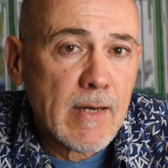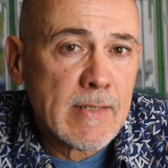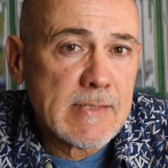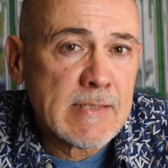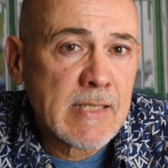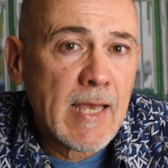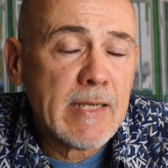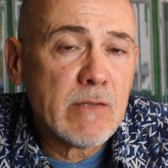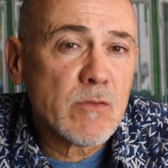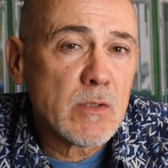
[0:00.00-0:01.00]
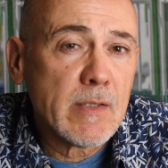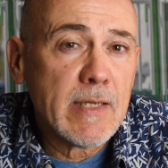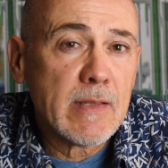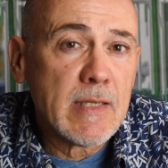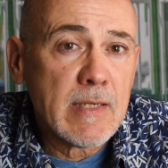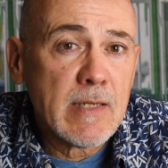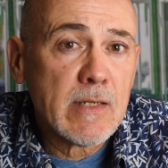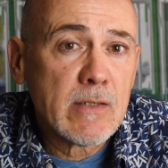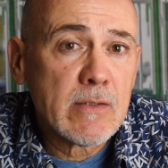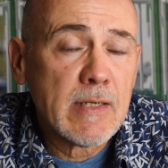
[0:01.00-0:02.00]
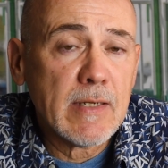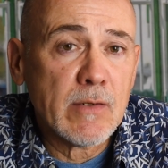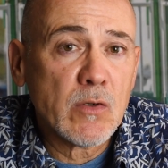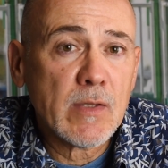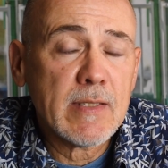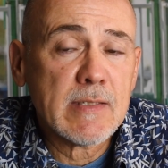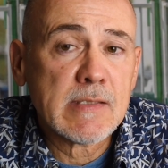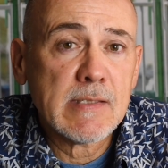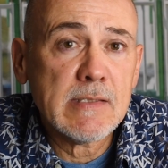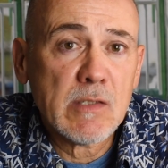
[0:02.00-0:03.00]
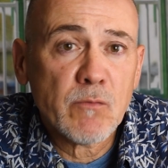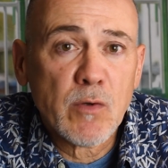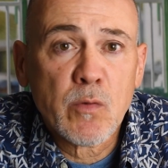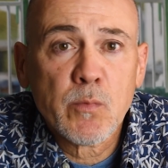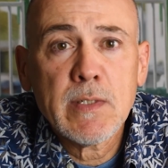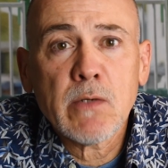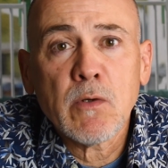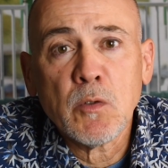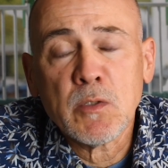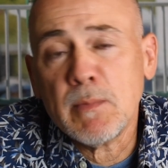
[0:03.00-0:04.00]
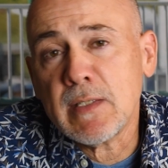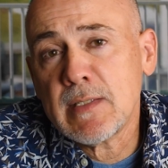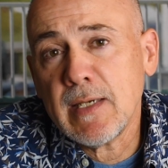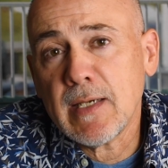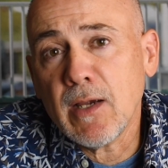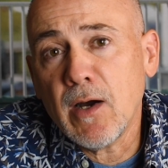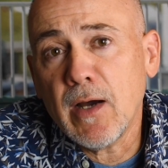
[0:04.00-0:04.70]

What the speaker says: It's kind of early in the year and early in the season for a 3-year-old to be taking